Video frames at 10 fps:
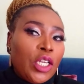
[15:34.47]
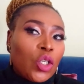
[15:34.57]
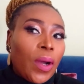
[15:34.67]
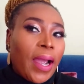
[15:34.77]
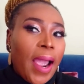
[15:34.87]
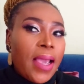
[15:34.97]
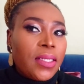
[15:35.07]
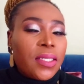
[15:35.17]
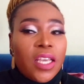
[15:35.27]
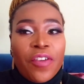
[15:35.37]
So
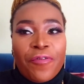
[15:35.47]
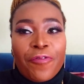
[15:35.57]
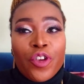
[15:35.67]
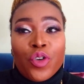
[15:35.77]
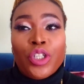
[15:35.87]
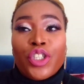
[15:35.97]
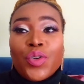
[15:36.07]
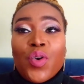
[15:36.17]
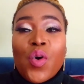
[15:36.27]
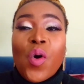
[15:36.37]
guys, if you
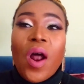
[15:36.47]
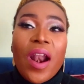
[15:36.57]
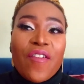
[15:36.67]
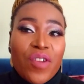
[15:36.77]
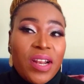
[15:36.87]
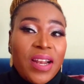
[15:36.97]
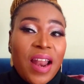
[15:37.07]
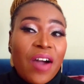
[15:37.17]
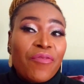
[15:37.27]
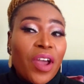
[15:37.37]
do really
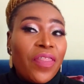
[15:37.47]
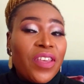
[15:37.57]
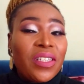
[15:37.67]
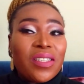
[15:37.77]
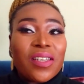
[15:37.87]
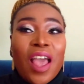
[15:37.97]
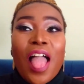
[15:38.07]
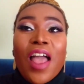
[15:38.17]
love this